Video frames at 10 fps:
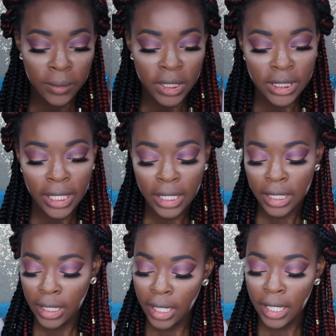I'm gonna take
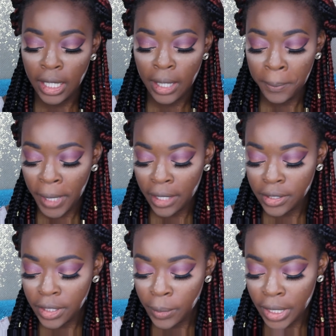a
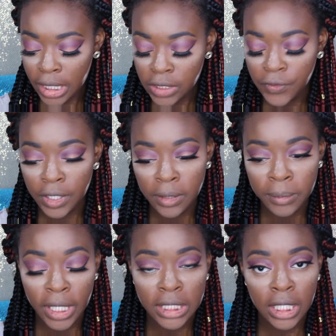powder brush
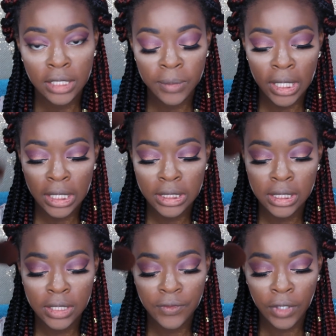from Beige Cosmetics.
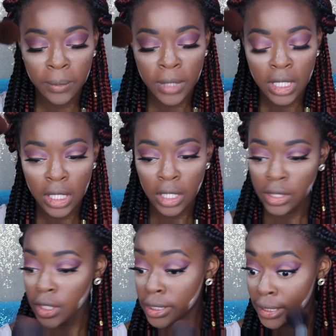This is from the
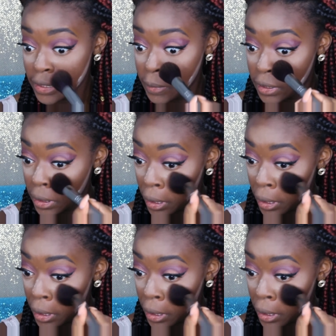36-piece